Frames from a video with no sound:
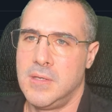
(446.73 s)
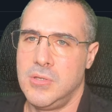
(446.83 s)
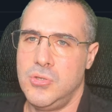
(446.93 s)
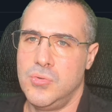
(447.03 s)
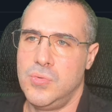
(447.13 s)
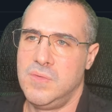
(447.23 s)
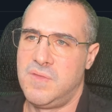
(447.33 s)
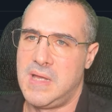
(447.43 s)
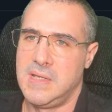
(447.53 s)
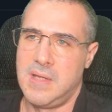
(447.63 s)
you will
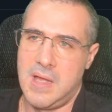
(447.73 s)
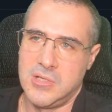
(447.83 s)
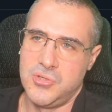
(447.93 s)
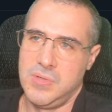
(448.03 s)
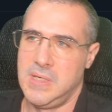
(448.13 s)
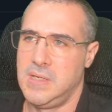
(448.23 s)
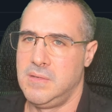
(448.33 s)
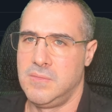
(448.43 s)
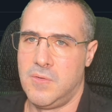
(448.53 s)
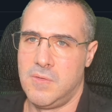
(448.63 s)
find
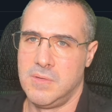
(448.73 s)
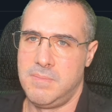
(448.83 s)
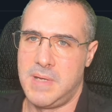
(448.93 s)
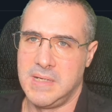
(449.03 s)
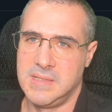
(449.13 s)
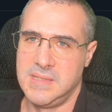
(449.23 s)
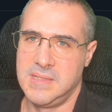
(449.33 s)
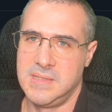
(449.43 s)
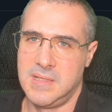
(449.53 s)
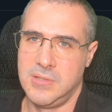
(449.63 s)
actually all the
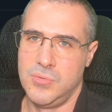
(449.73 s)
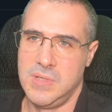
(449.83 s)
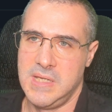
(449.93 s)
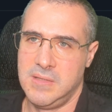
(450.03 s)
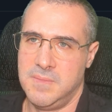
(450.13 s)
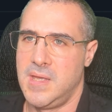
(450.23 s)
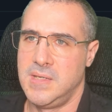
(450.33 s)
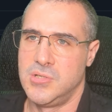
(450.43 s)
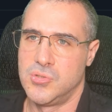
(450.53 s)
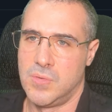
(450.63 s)
packages that you need and
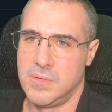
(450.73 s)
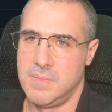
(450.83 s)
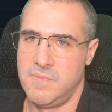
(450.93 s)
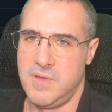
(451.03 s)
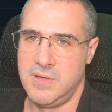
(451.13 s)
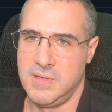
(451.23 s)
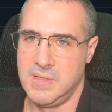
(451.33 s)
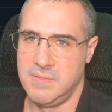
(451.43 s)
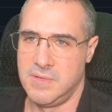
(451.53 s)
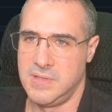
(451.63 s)
install them
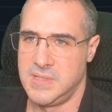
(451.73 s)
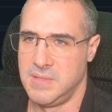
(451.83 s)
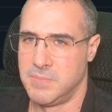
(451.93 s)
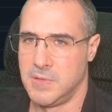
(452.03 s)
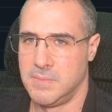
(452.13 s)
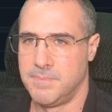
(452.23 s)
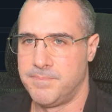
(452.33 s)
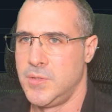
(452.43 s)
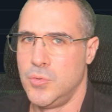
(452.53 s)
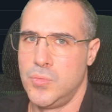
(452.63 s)
very simple.
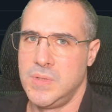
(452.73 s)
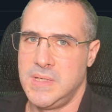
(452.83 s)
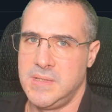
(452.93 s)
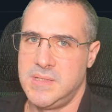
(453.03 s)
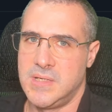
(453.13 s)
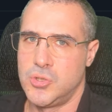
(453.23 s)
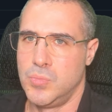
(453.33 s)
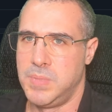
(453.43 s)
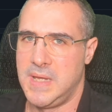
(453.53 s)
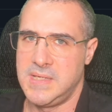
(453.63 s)
You will need just to
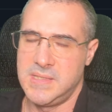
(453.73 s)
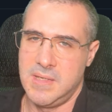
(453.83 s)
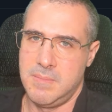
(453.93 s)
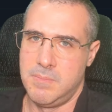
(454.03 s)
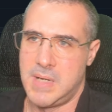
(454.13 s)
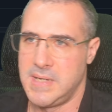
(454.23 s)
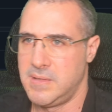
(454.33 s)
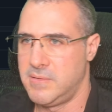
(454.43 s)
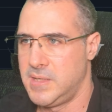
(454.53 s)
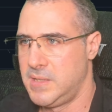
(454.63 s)
place the
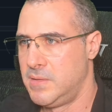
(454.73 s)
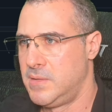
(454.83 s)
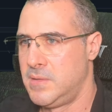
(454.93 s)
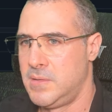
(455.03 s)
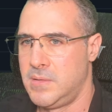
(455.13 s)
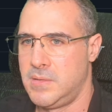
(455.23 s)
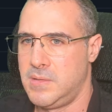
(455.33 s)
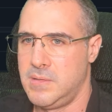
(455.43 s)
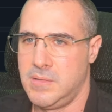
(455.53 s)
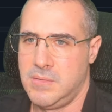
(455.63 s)
binary
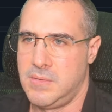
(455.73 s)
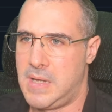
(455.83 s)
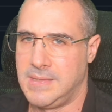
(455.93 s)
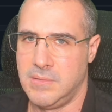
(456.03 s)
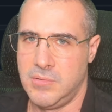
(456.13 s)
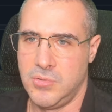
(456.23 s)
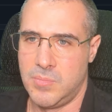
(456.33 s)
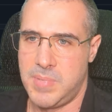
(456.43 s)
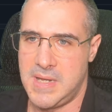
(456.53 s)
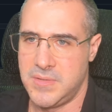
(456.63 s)
under your
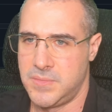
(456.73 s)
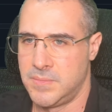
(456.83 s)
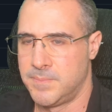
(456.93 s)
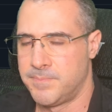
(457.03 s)
path,